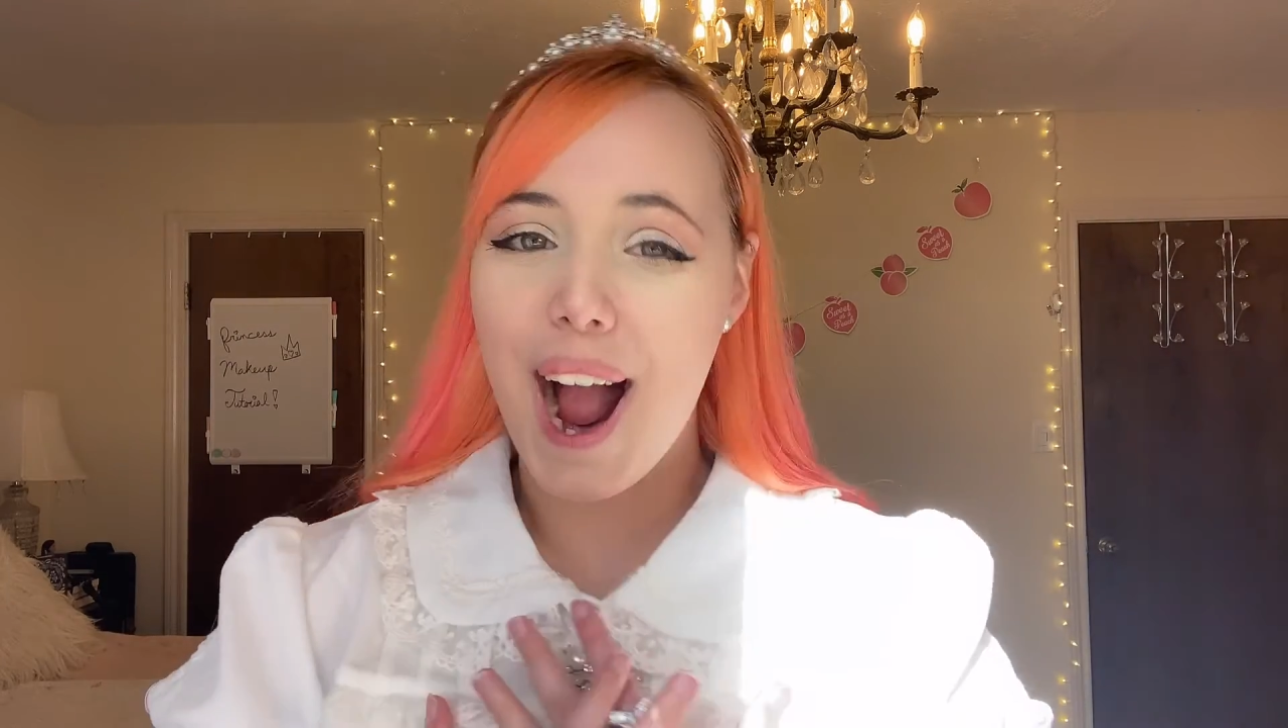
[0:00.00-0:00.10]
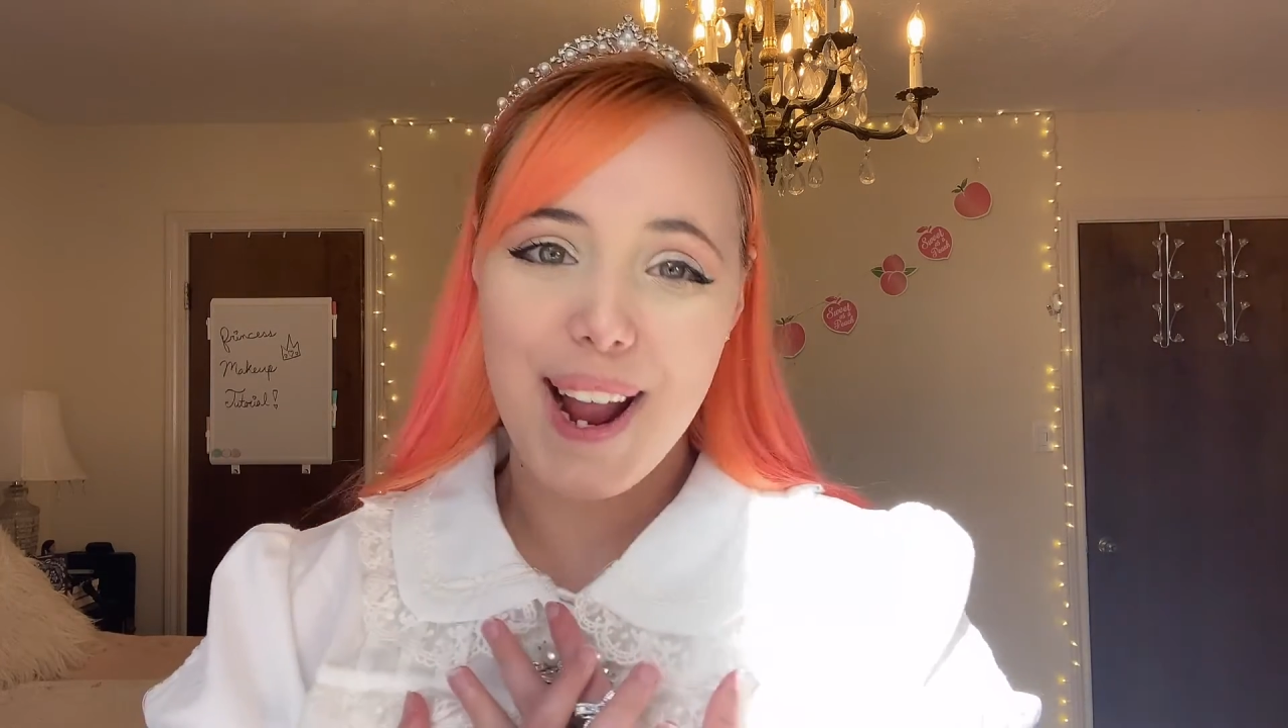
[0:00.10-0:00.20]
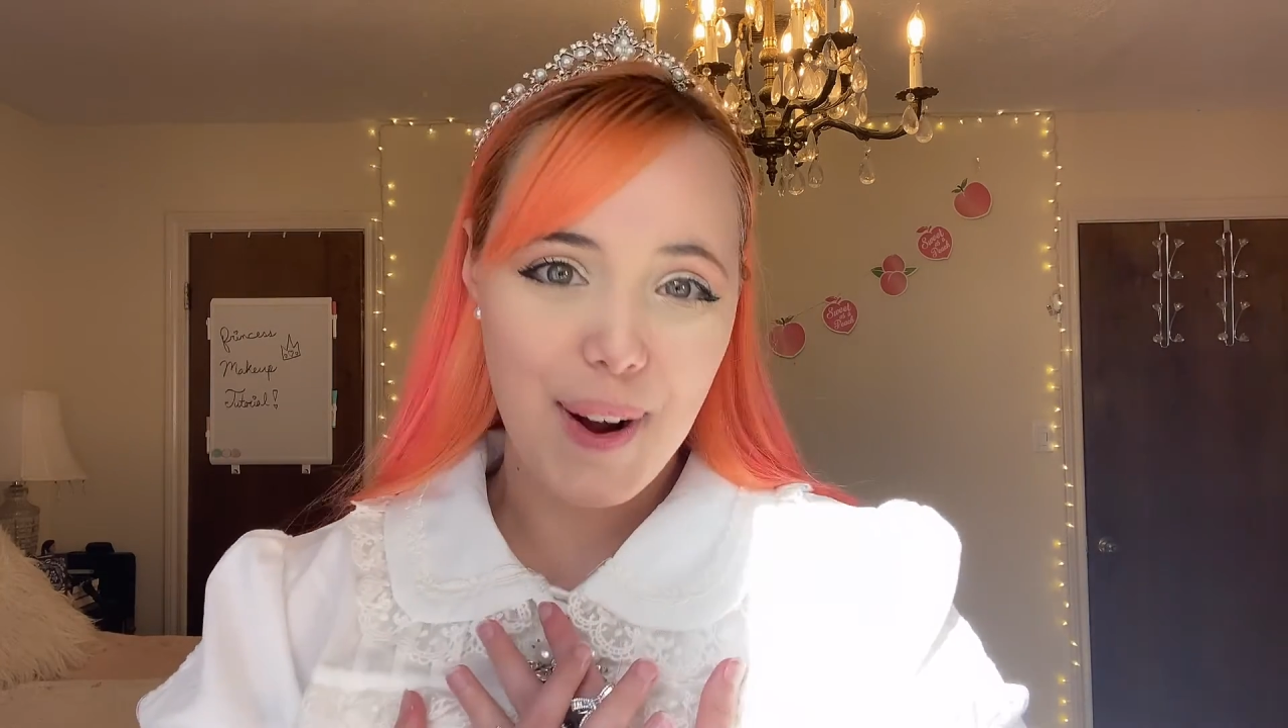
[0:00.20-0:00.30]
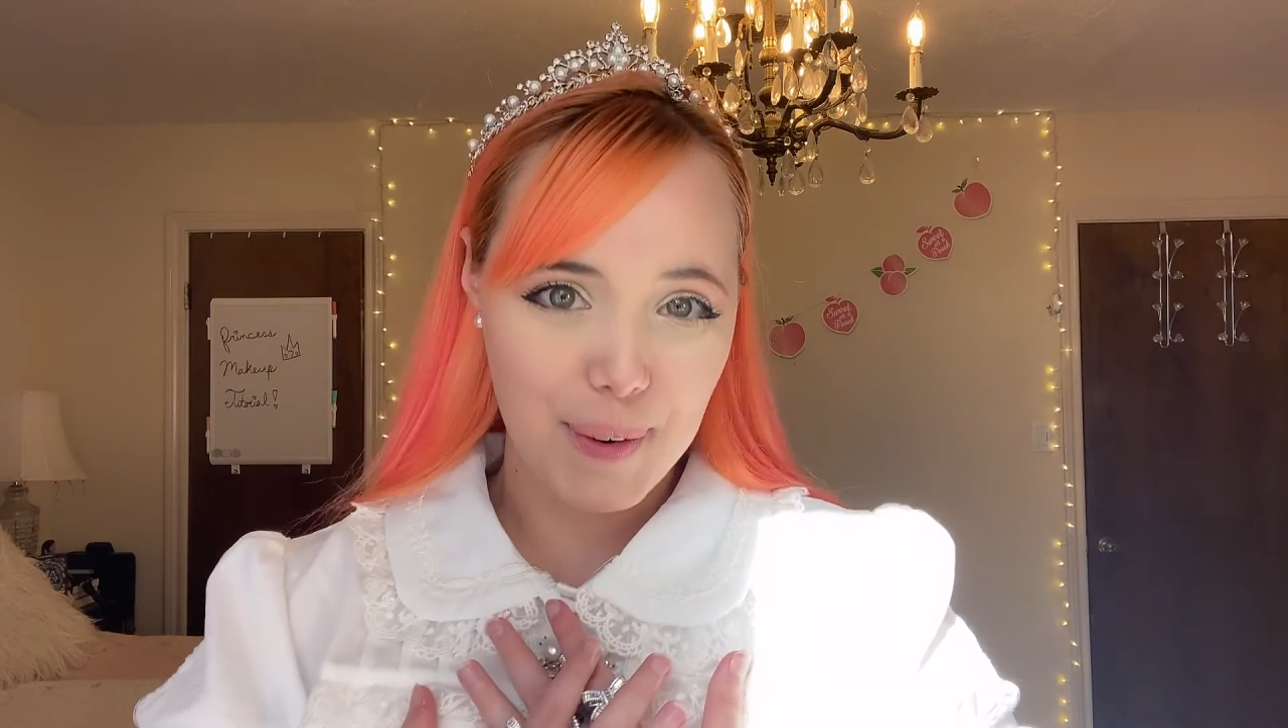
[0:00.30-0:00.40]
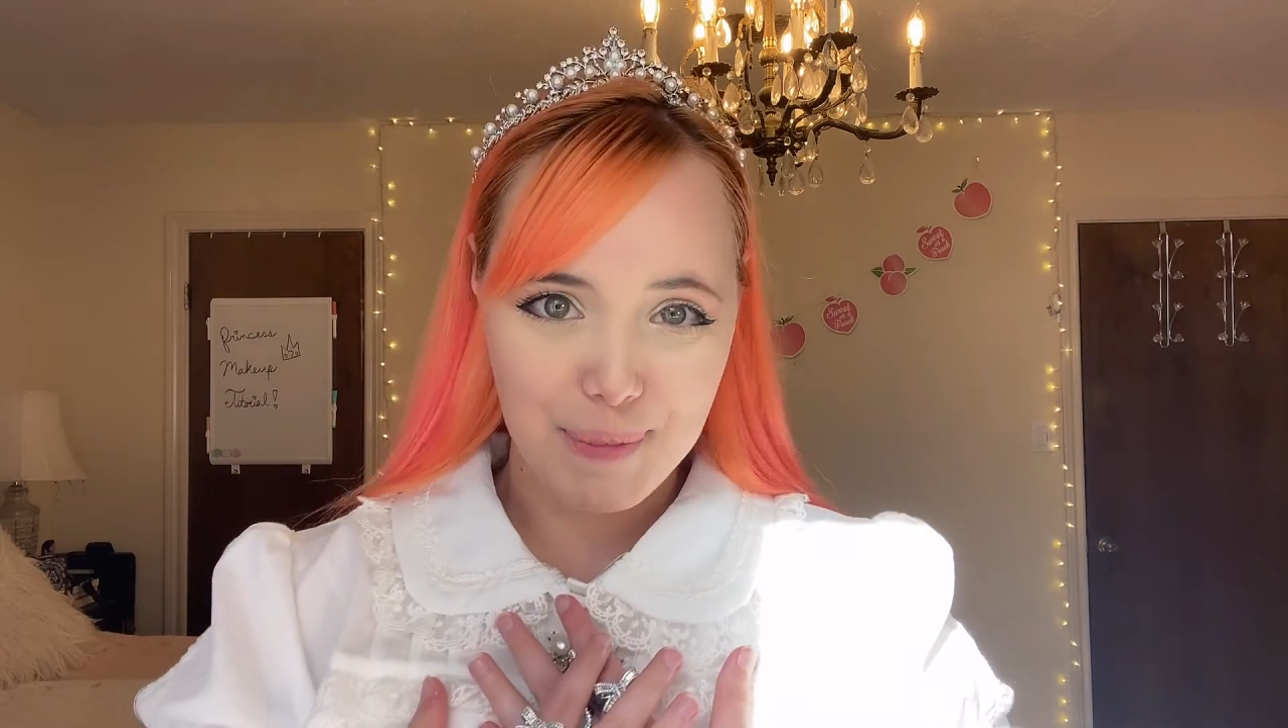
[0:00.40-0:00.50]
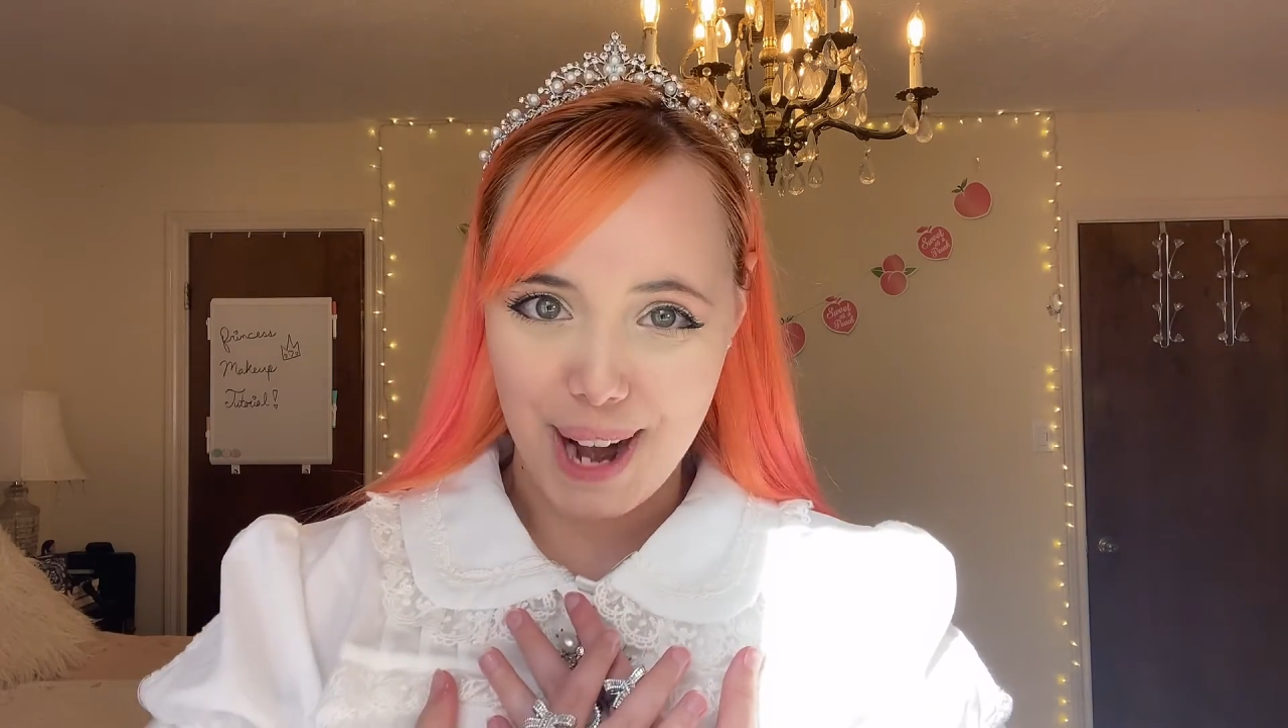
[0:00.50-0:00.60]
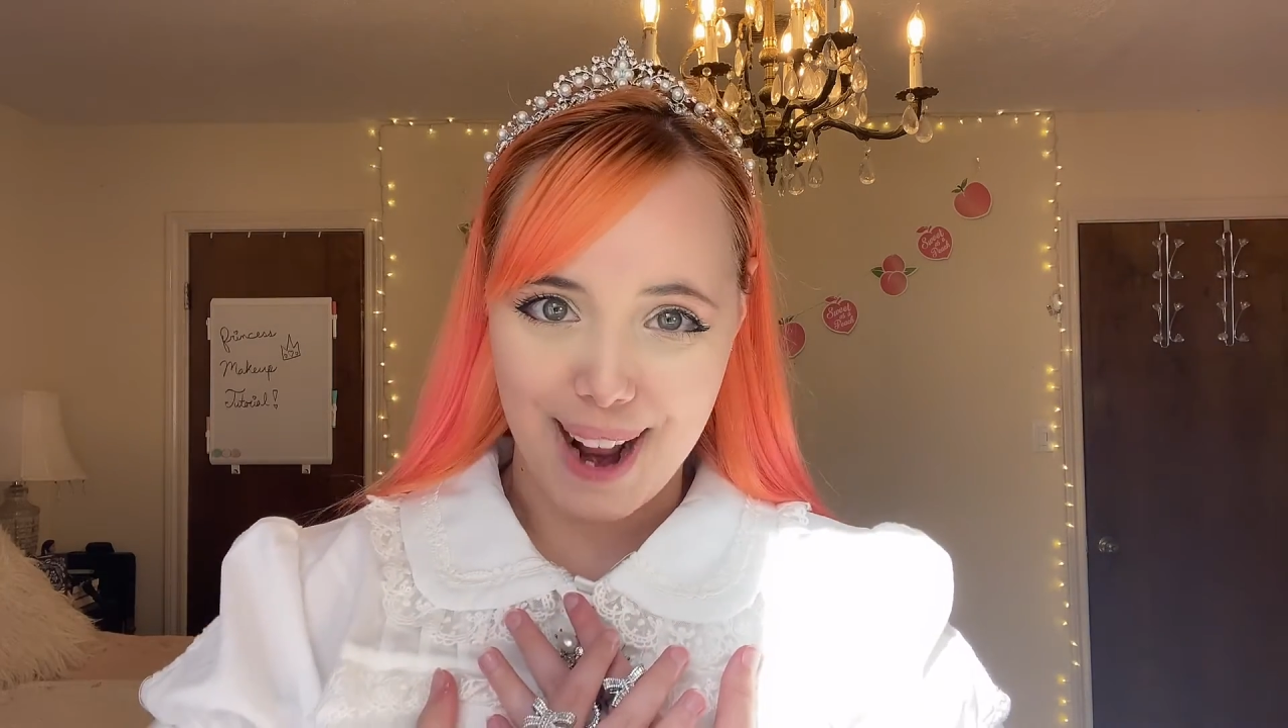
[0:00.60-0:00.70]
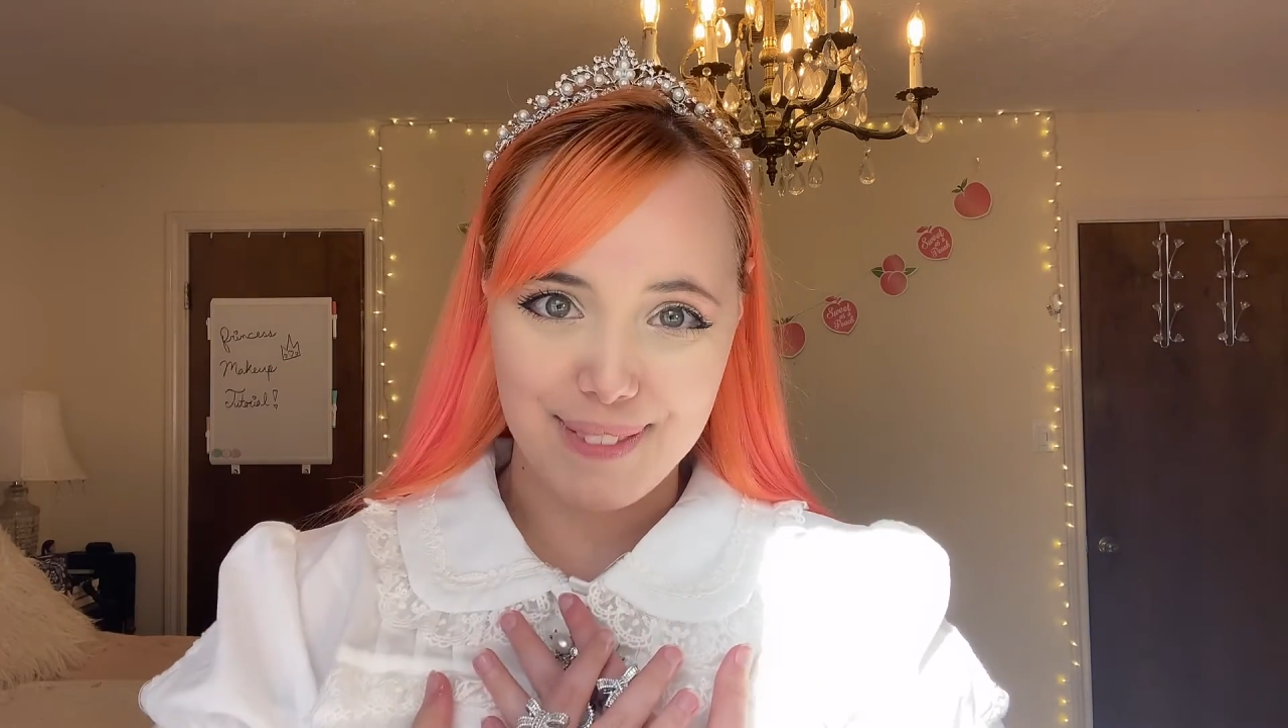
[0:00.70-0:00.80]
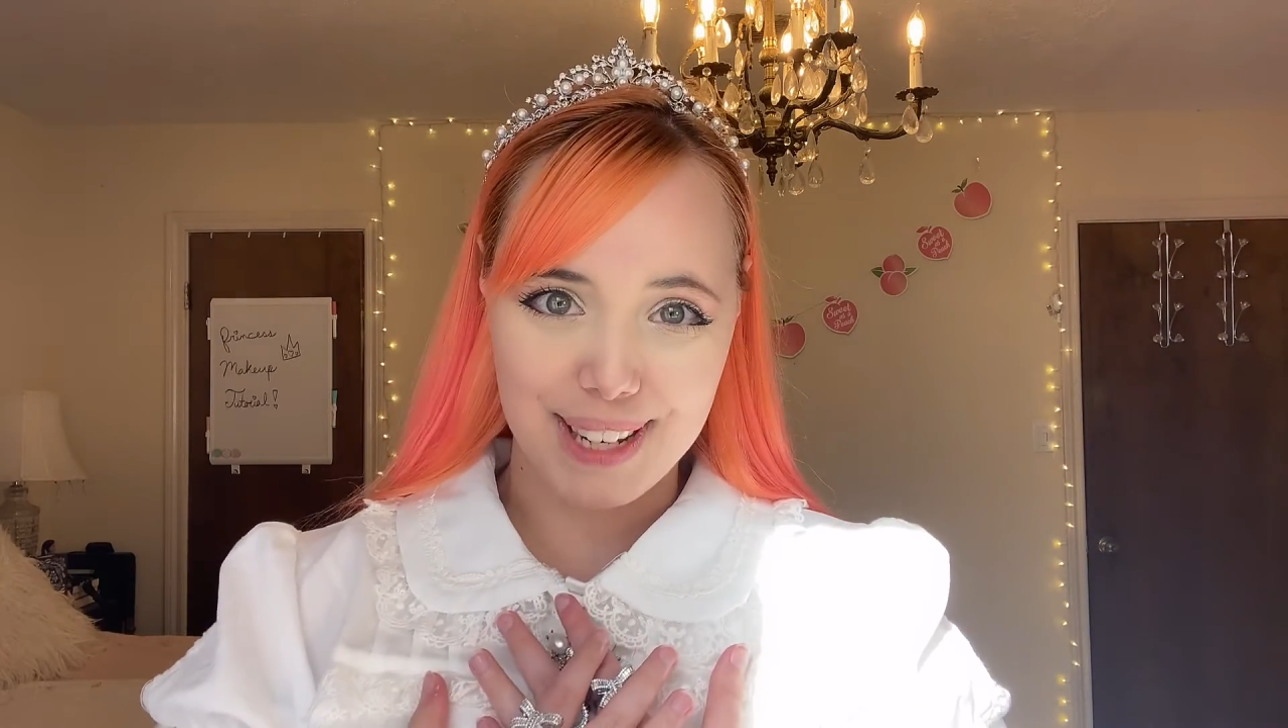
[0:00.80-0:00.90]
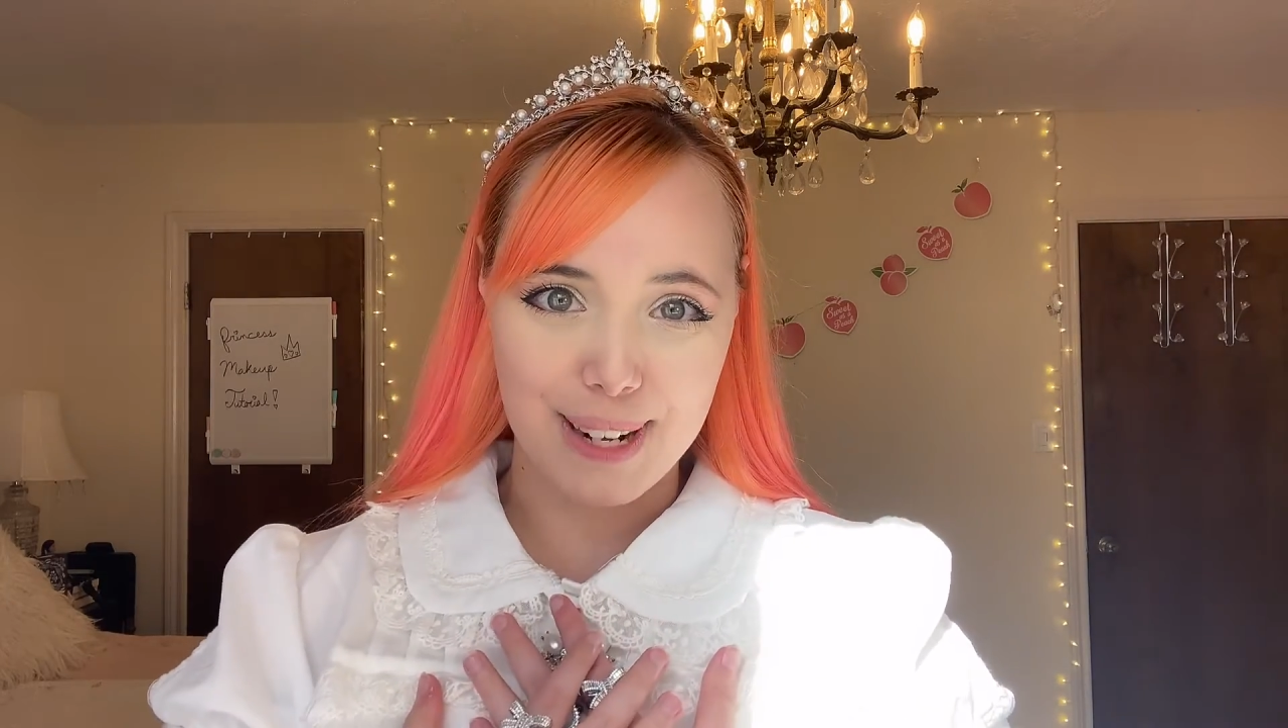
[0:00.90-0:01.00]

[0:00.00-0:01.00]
I hope you're having